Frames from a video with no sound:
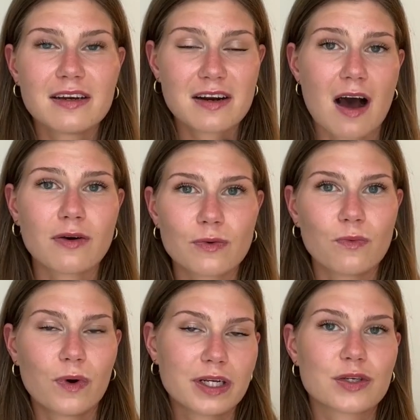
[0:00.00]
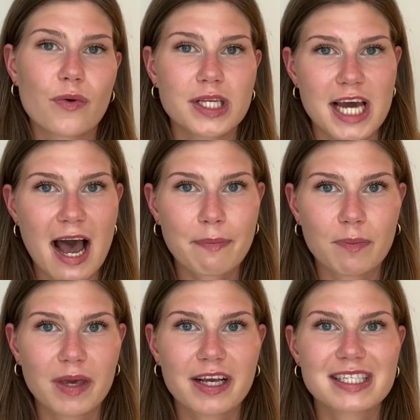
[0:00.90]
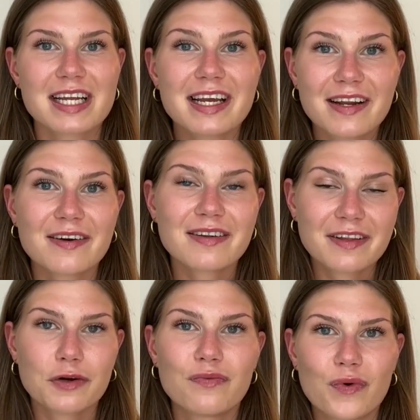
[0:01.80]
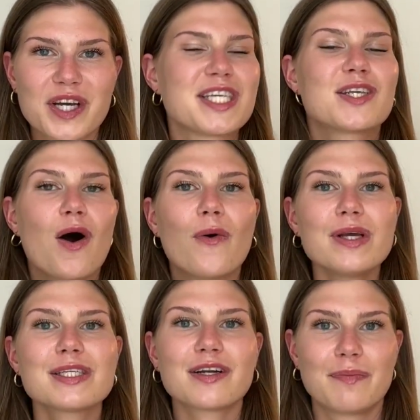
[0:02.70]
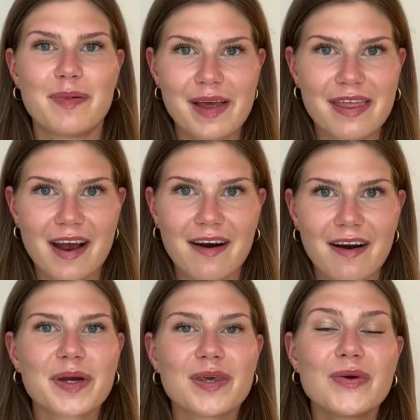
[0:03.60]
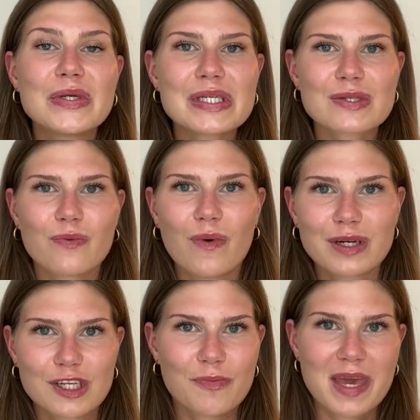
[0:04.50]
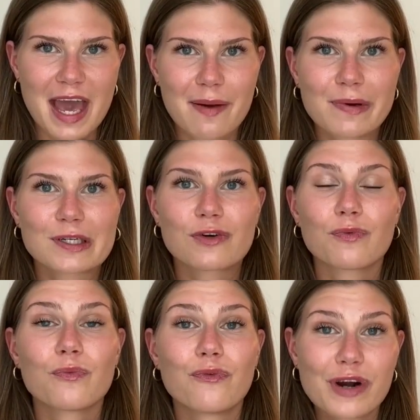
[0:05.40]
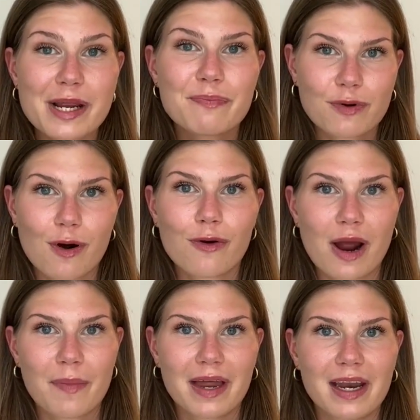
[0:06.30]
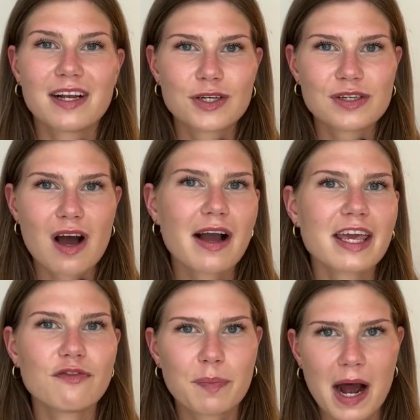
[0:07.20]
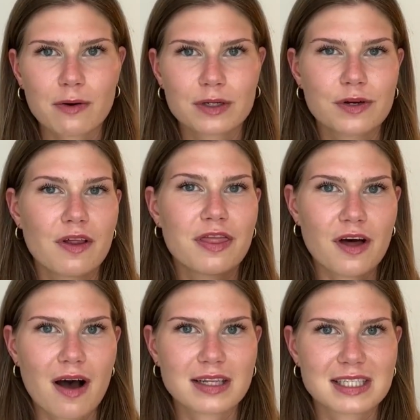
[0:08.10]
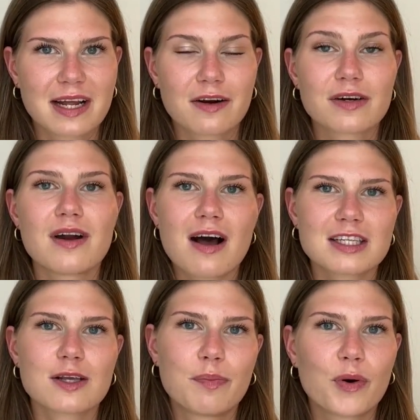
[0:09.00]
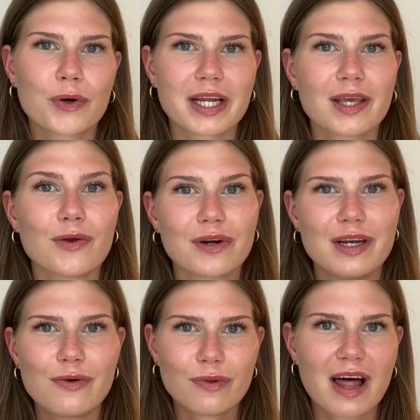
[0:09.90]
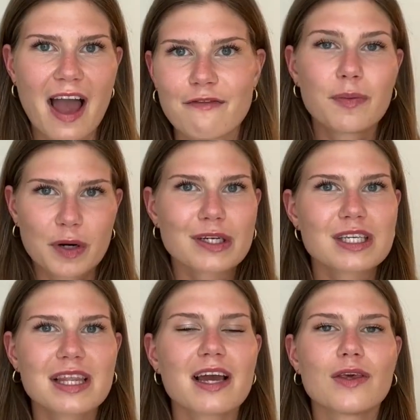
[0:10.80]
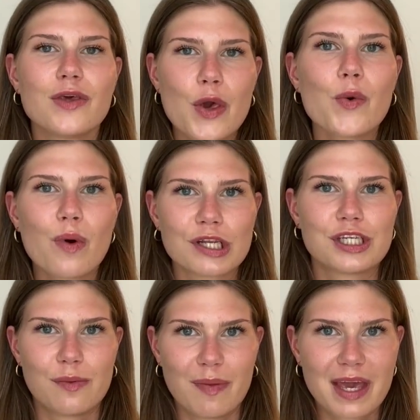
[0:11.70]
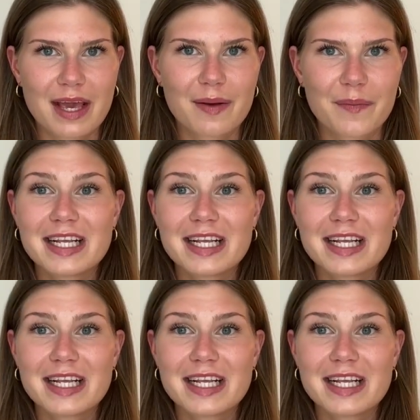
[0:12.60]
not what is going to happen because that inner little voice is always going to be there, but you just want to be able to reprogram it and do not give power to the thoughts that are not supporting your new life, the person that you want to be.